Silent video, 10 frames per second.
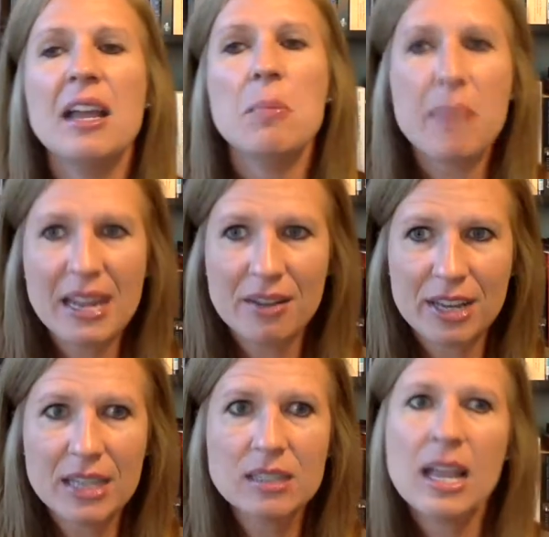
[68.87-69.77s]
Many of
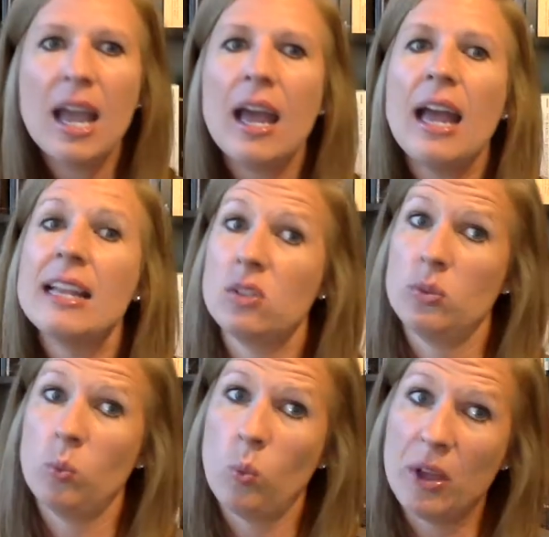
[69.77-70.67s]
us,
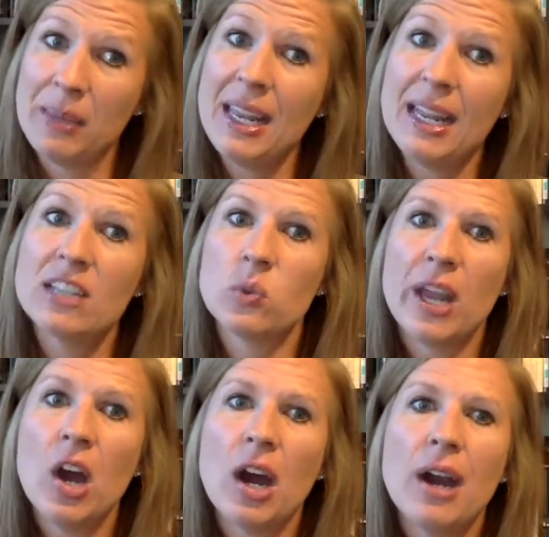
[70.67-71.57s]
as well meaning as we
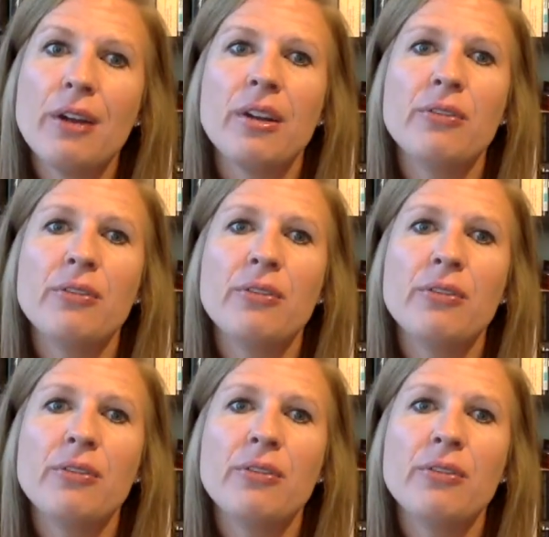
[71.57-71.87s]
are,